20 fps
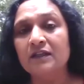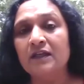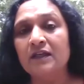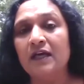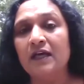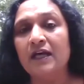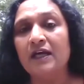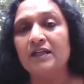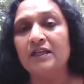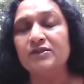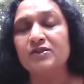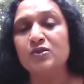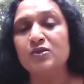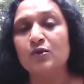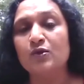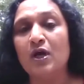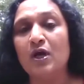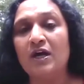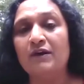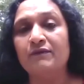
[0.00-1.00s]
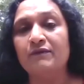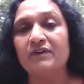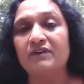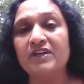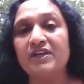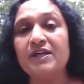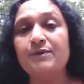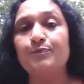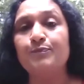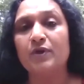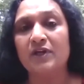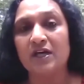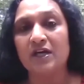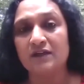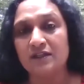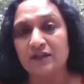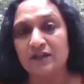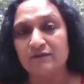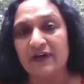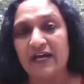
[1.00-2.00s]
And so our
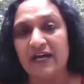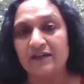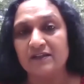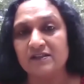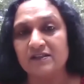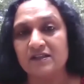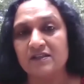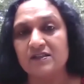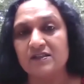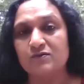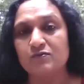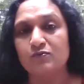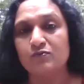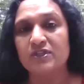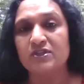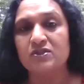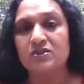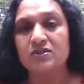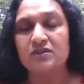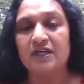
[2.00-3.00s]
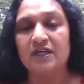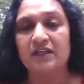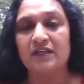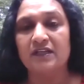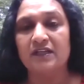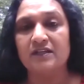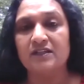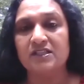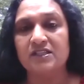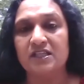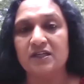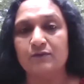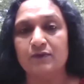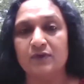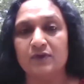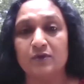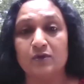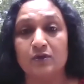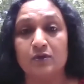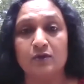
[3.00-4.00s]
reproductive axis, which connects
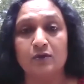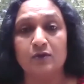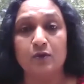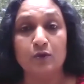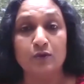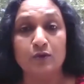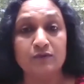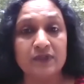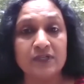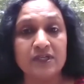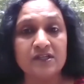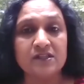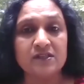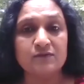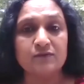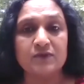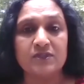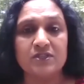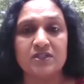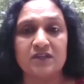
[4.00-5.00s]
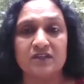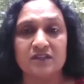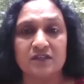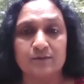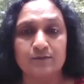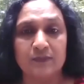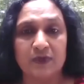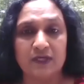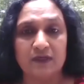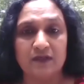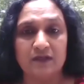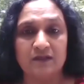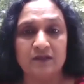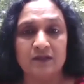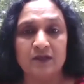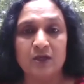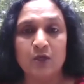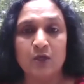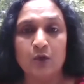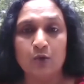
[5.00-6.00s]
our ovaries, which are the main
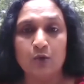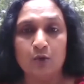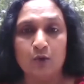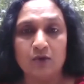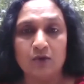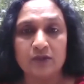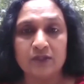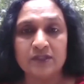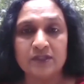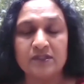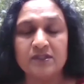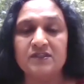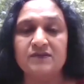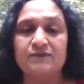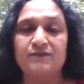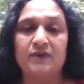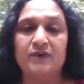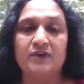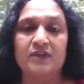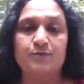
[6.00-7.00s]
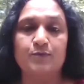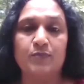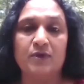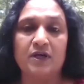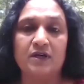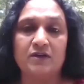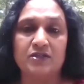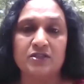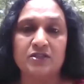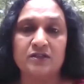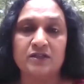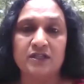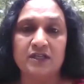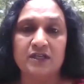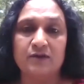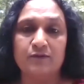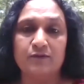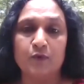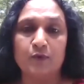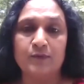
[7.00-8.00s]
organs for reproduction
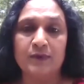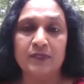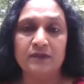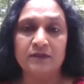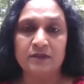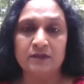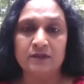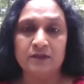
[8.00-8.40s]
in women,